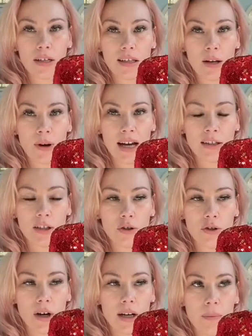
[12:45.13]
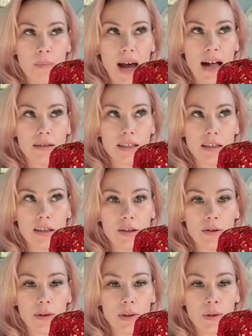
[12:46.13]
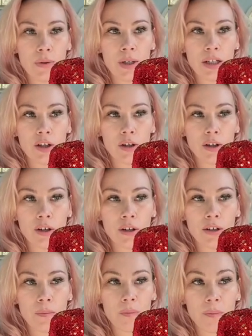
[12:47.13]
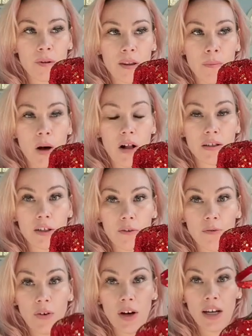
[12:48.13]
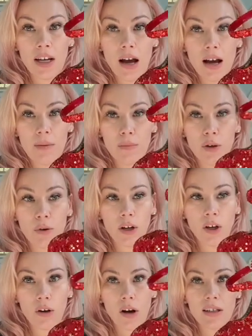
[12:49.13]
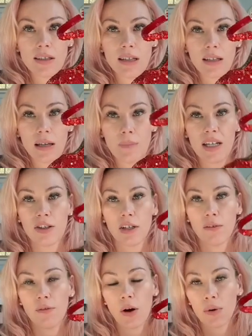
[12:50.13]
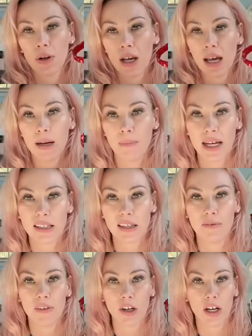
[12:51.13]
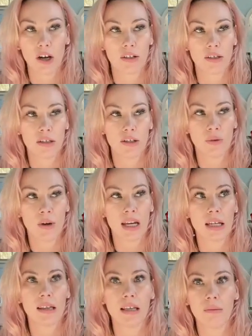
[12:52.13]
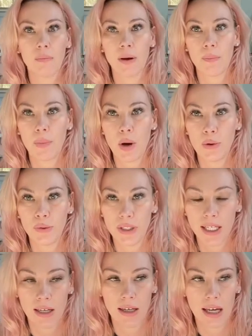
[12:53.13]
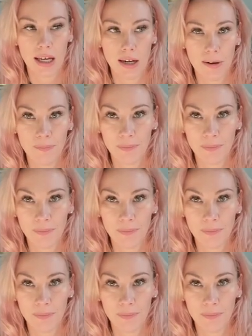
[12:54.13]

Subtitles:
So as you try to balance through the ball of your foot, you're constantly pitching forward, and it makes it very hard to do anything but posing in.